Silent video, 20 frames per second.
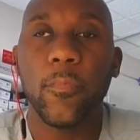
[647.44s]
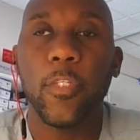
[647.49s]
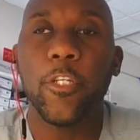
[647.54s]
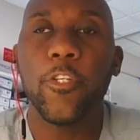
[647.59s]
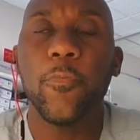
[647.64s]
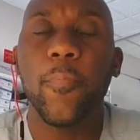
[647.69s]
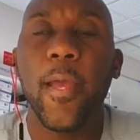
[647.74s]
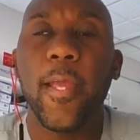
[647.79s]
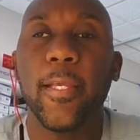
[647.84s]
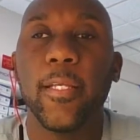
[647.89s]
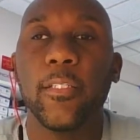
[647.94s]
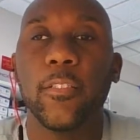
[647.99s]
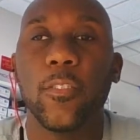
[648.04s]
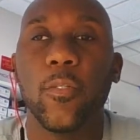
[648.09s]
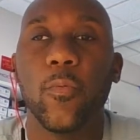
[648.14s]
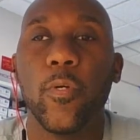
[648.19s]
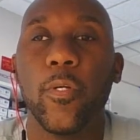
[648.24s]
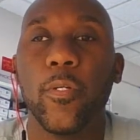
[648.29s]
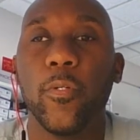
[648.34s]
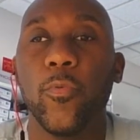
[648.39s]
You might get
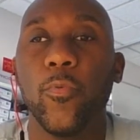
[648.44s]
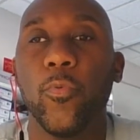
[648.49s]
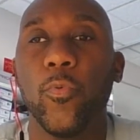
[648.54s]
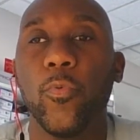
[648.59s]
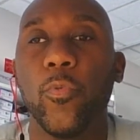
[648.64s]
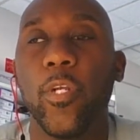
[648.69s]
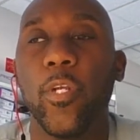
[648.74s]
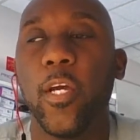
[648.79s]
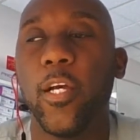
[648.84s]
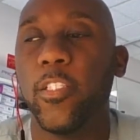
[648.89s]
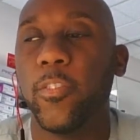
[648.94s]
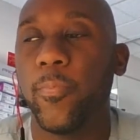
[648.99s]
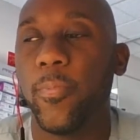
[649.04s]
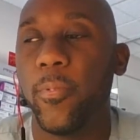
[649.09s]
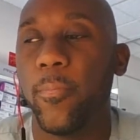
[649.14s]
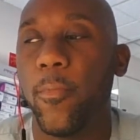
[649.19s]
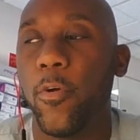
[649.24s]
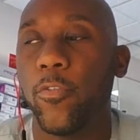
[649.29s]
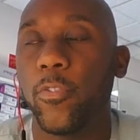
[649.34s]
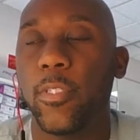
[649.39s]
someone who does,
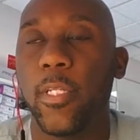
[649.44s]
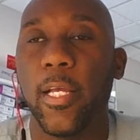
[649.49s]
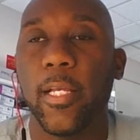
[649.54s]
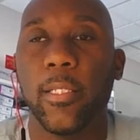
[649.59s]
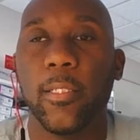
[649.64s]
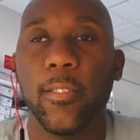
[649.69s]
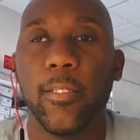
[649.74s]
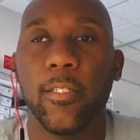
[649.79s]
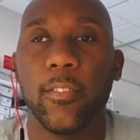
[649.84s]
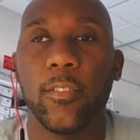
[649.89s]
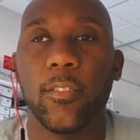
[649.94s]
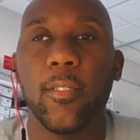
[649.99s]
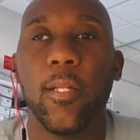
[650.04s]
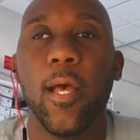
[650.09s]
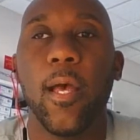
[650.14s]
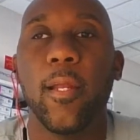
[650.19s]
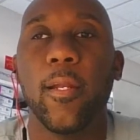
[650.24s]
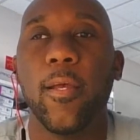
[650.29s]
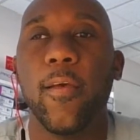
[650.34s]
but most likely it's not.